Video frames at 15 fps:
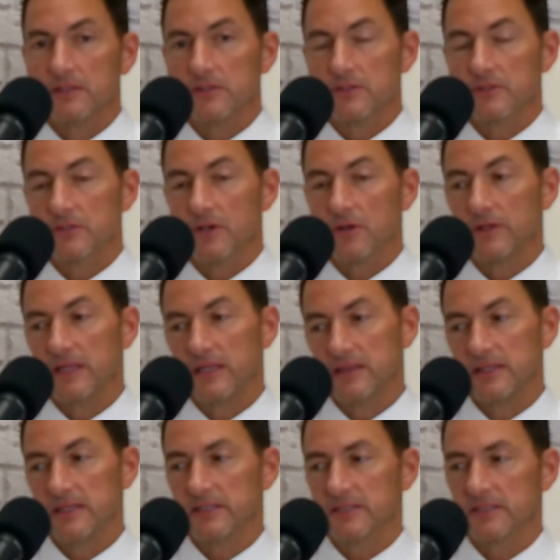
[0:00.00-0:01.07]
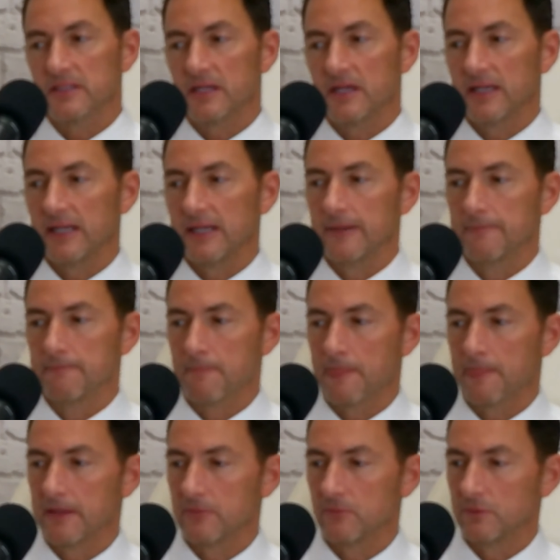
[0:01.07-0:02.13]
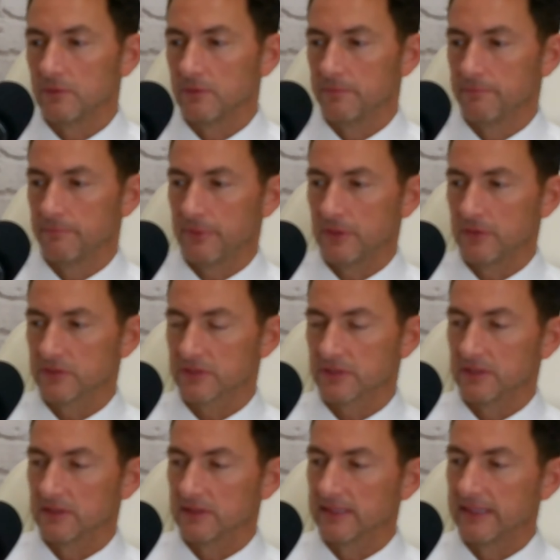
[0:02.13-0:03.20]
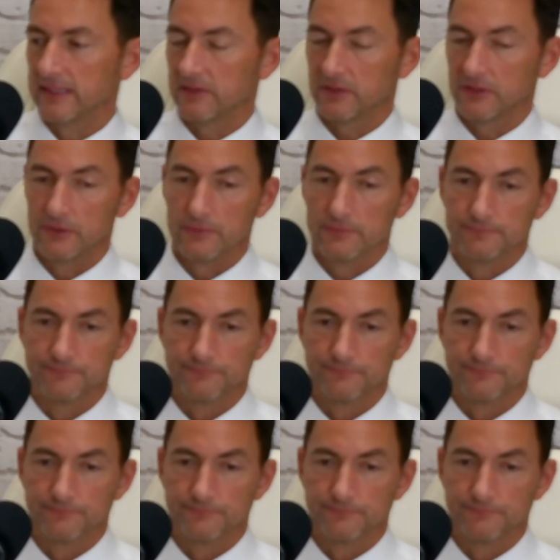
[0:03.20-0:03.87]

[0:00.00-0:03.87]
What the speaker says: So in this study that we'll post a link to,